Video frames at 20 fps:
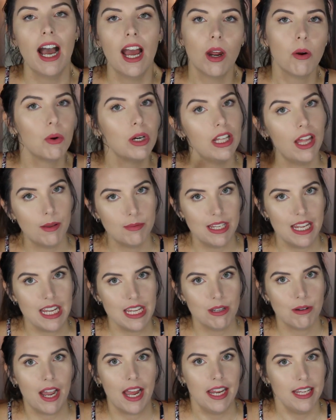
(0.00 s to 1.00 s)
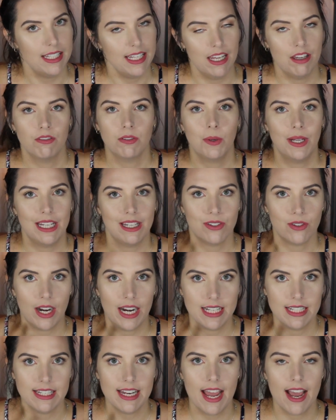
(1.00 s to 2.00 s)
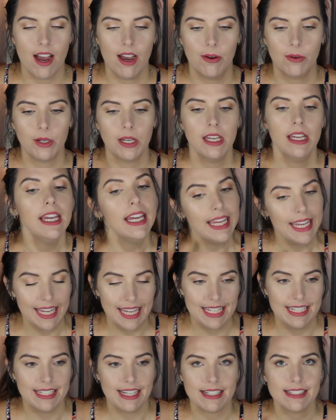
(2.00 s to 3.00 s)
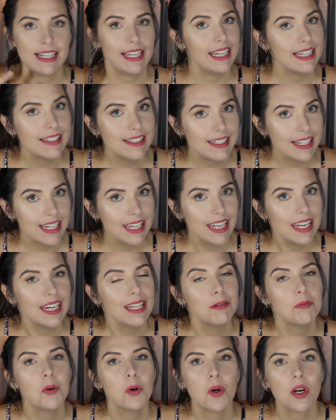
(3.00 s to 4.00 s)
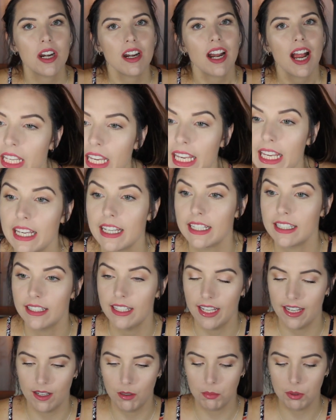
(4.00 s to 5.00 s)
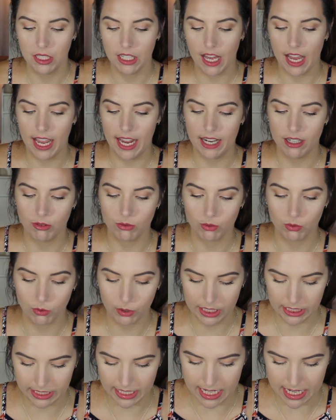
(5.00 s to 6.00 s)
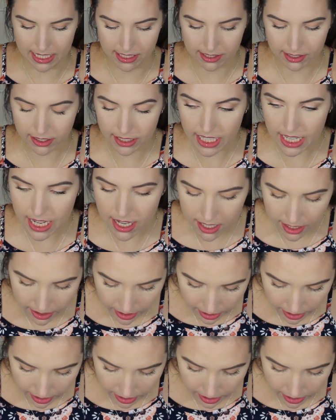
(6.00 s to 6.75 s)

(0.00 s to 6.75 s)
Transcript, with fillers: I will update you guys if when it dries down, it doesn't get sticky anymore and it applied really easily.